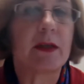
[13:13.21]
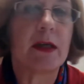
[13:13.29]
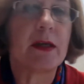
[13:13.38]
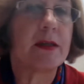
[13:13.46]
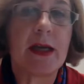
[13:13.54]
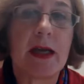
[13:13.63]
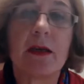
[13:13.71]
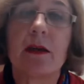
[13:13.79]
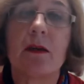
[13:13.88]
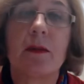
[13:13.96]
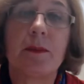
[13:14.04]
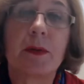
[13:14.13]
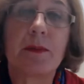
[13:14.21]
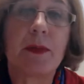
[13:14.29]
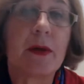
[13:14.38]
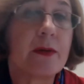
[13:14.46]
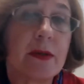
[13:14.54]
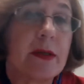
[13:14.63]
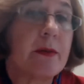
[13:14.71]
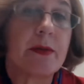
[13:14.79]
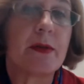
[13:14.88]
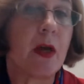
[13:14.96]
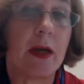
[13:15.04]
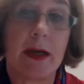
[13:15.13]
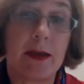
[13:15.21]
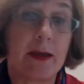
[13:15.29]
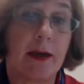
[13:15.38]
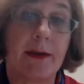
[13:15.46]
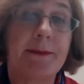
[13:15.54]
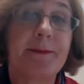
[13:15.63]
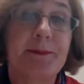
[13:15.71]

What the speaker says: the technical proposal, it was not in there.